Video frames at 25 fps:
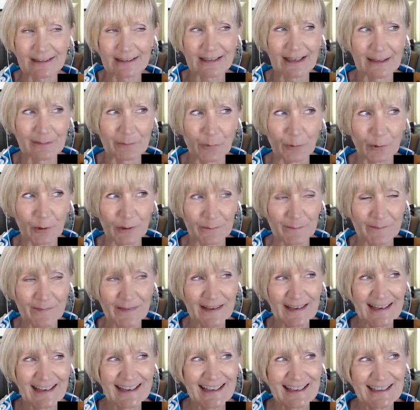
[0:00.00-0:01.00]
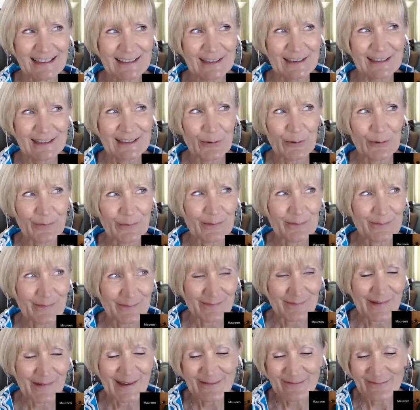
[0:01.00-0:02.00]
on board. So
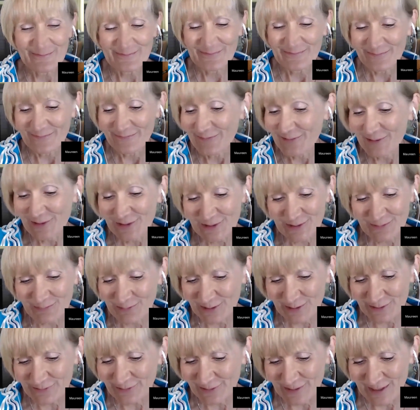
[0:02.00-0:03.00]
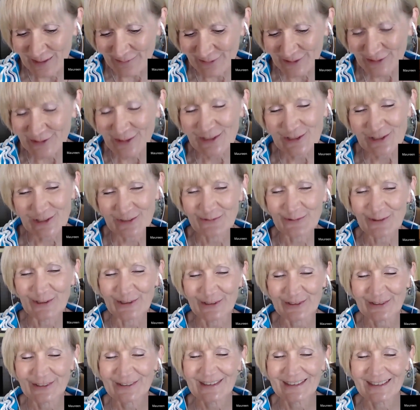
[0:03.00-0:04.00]
my first wonderful conversation
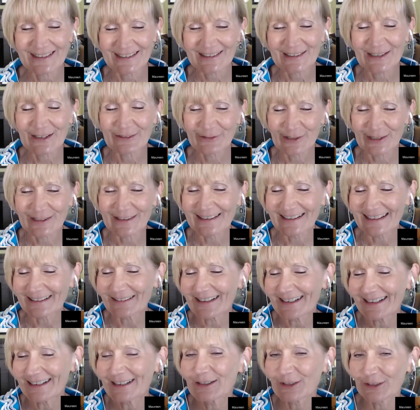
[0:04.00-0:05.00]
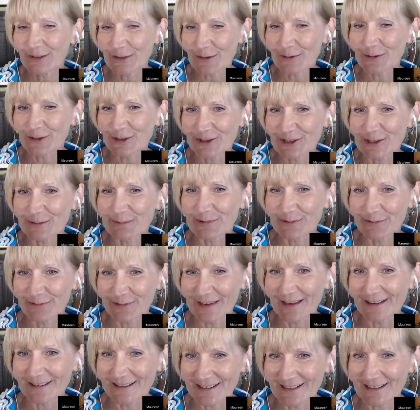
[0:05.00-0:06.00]
was discovering that he took ownership of
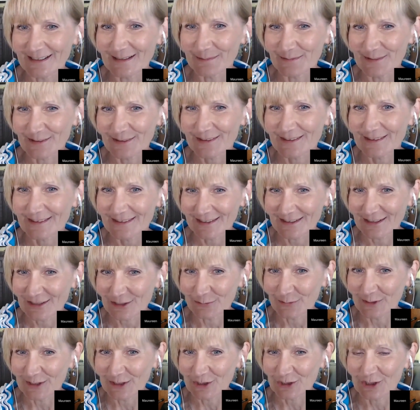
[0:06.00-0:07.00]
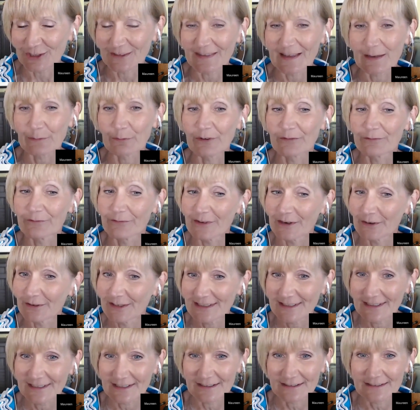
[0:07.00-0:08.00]
that team's situation. They were very
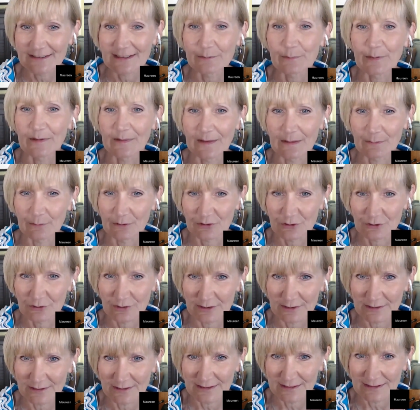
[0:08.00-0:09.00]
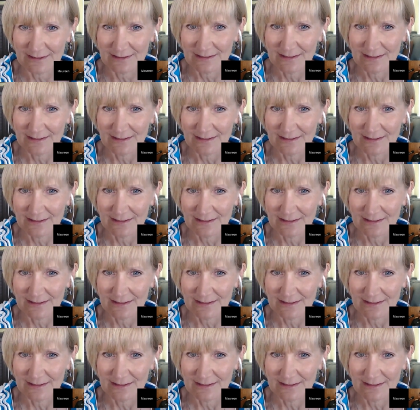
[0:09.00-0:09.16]
talented, but they were struggling.